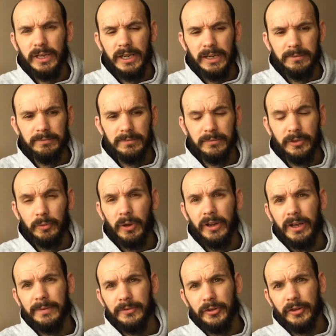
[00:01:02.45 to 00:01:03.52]
The one
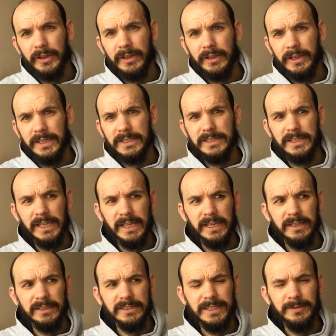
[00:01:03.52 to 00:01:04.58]
I'm doing is
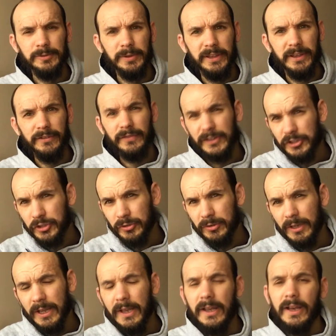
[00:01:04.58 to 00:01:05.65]
seems to be the
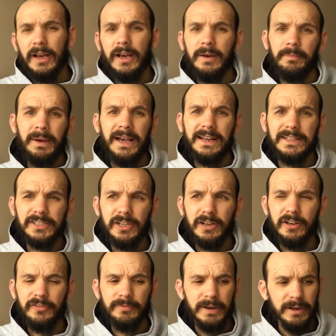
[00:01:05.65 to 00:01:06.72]
official Palace
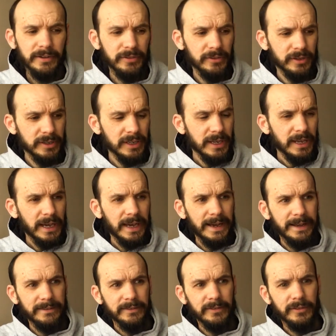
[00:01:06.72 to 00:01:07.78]
half marathon,
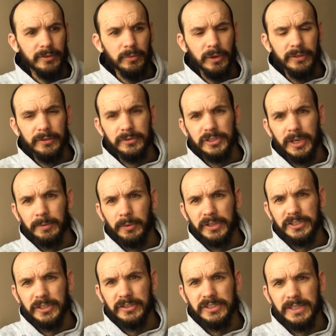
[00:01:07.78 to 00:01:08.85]
and the one that was a couple of
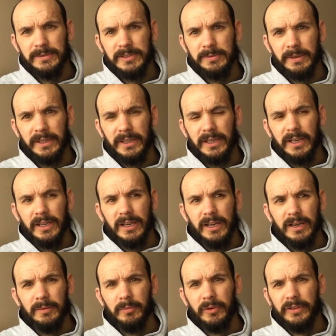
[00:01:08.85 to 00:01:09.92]
weeks ago seems to be
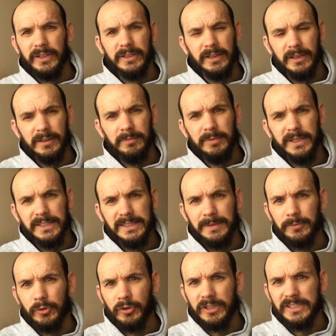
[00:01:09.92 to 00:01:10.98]
with a completely
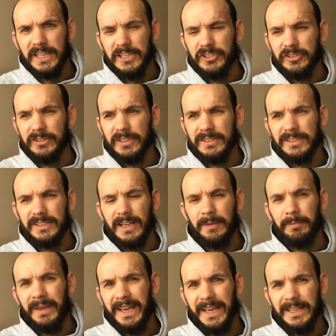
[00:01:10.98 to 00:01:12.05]
separate organization that doesn't
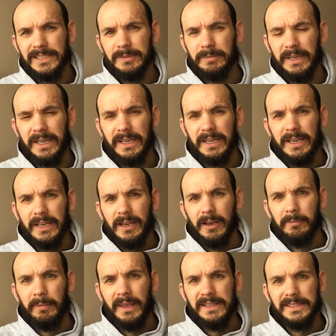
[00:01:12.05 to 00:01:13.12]
appear to be
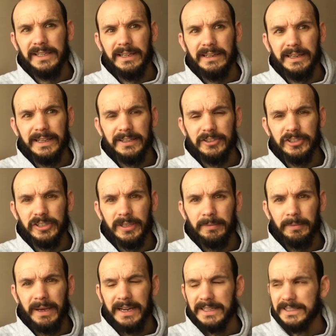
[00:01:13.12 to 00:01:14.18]
immediately linked to the
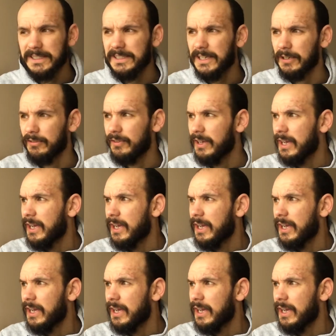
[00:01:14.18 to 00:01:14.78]
Palace itself.